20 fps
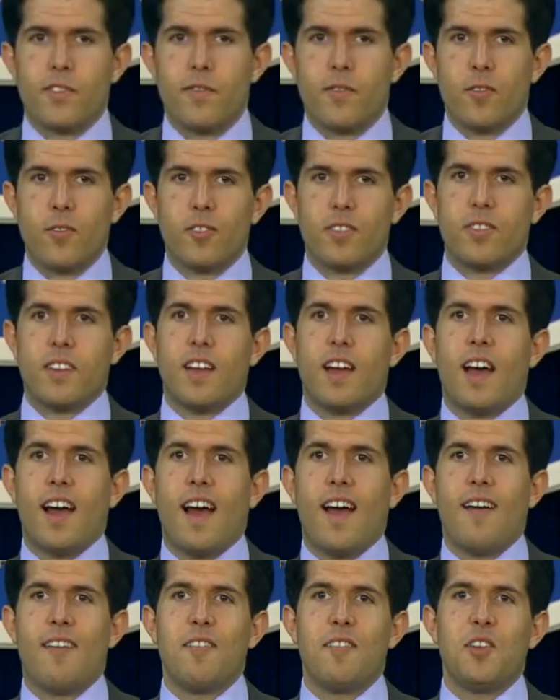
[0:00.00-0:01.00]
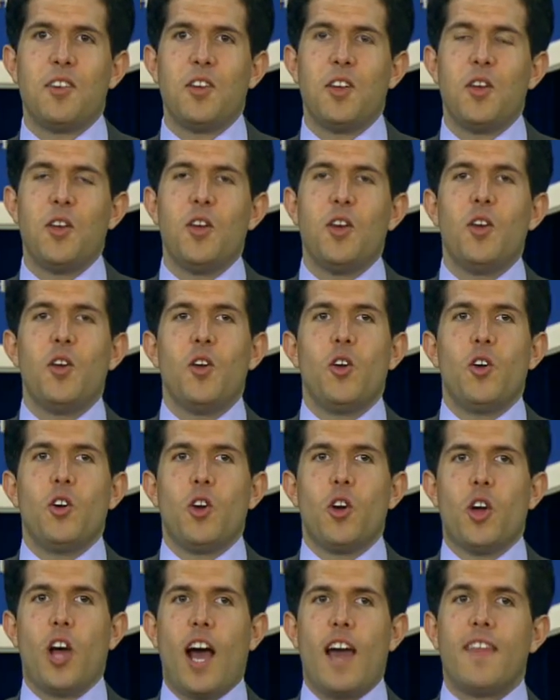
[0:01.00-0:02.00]
first,
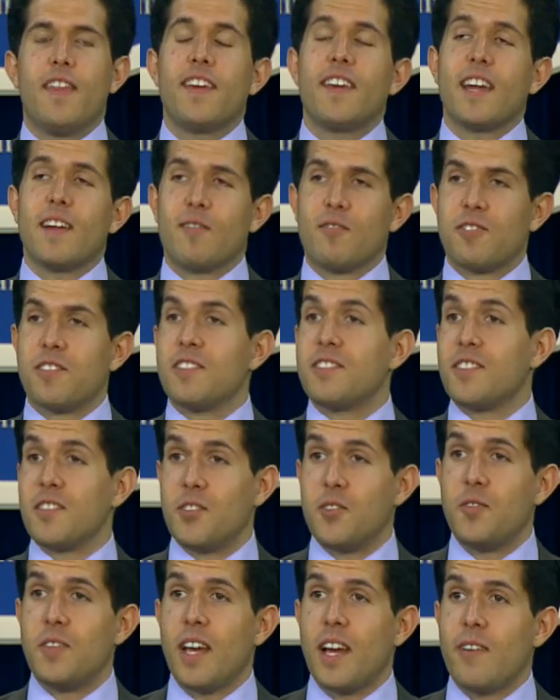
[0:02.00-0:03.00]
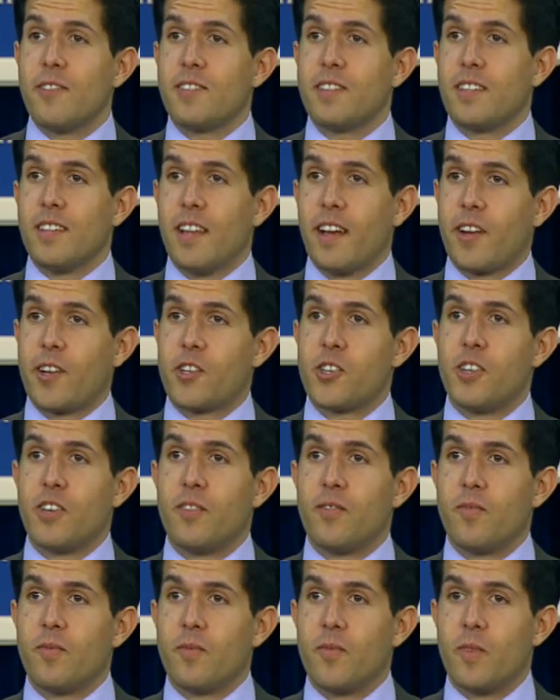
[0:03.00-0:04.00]
I think ever since the 2000
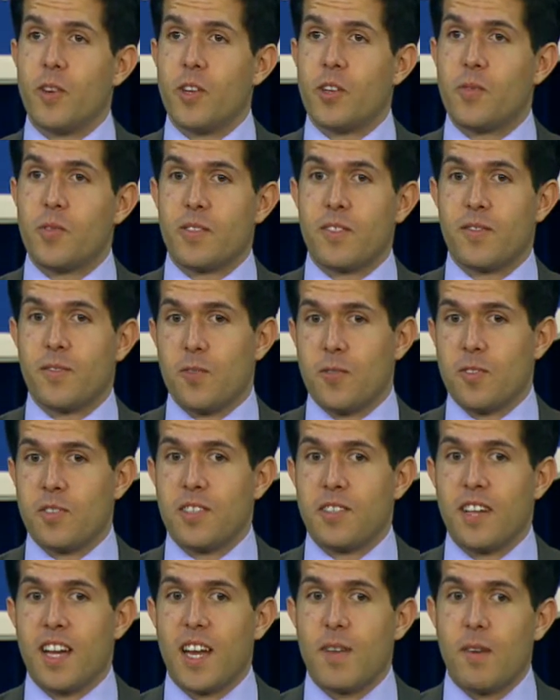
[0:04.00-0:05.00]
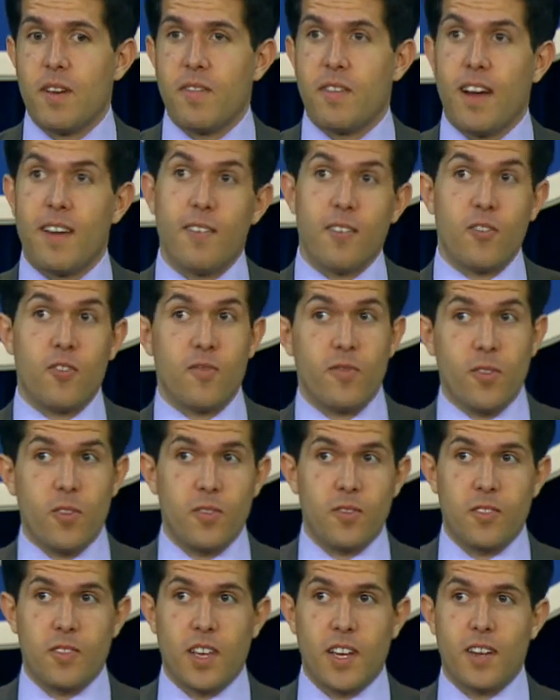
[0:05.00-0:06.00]
election, which was, of course, decided by 500
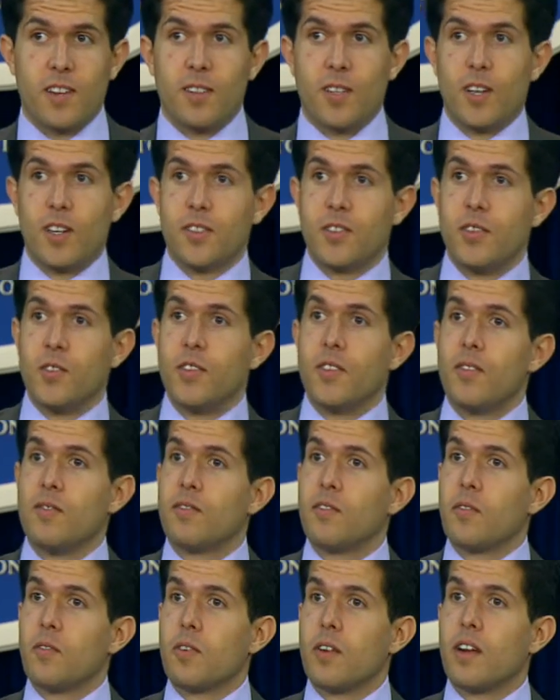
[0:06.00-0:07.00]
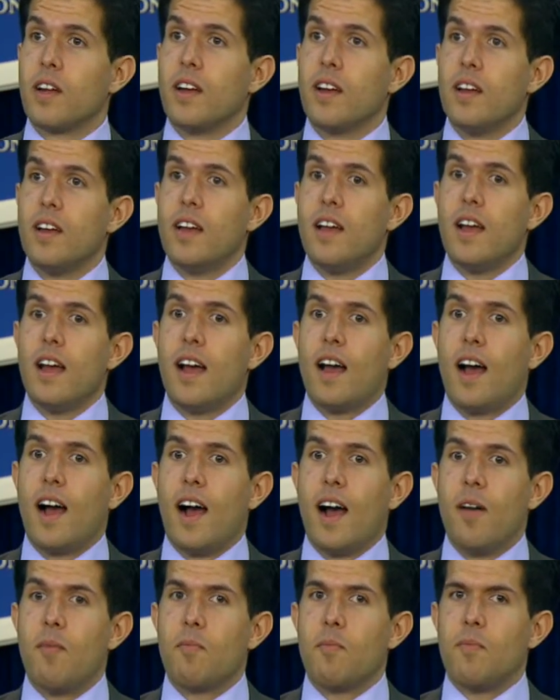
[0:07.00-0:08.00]
votes and a lawsuit in Florida,
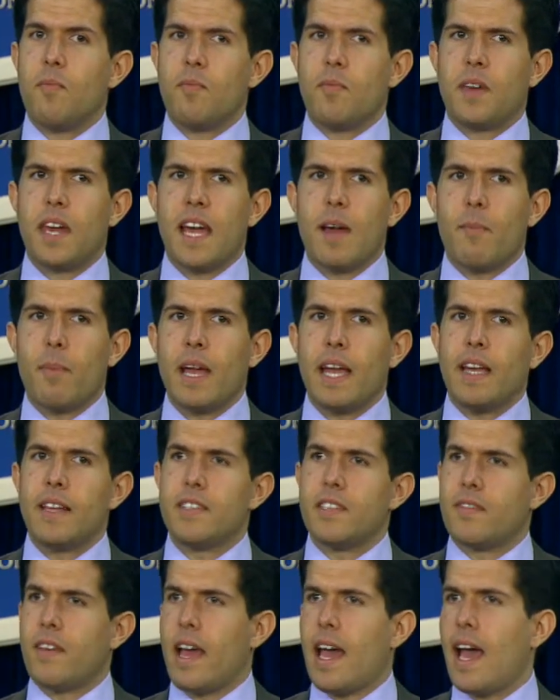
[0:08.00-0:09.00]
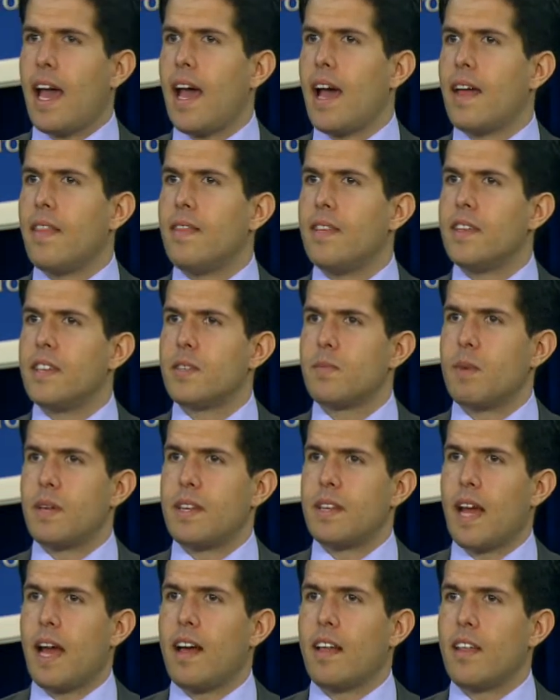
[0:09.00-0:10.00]
campaigns have had this
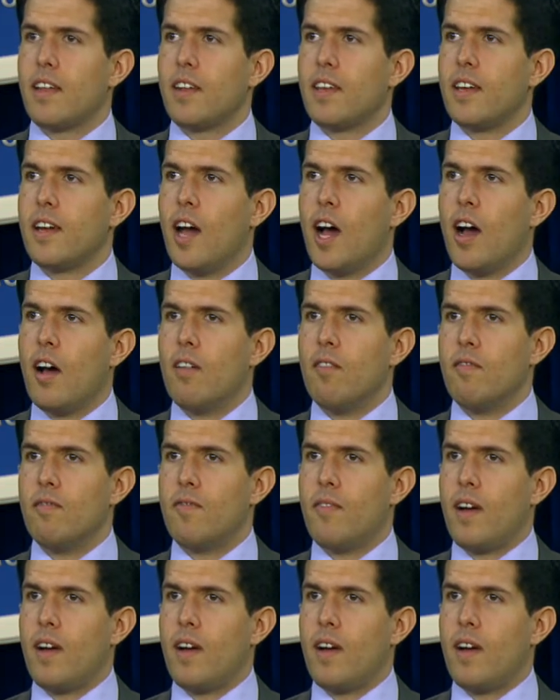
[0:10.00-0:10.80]
mentality of